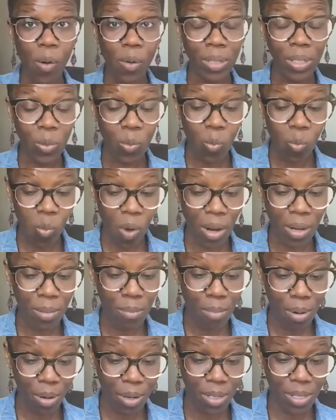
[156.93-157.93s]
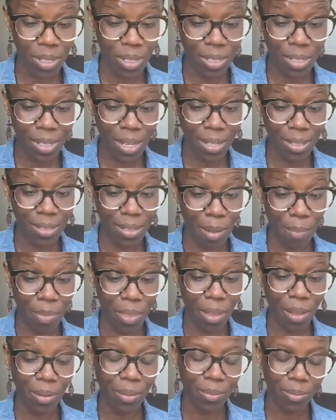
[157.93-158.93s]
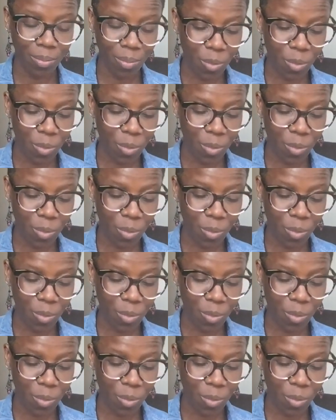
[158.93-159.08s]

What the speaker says: only one person said something.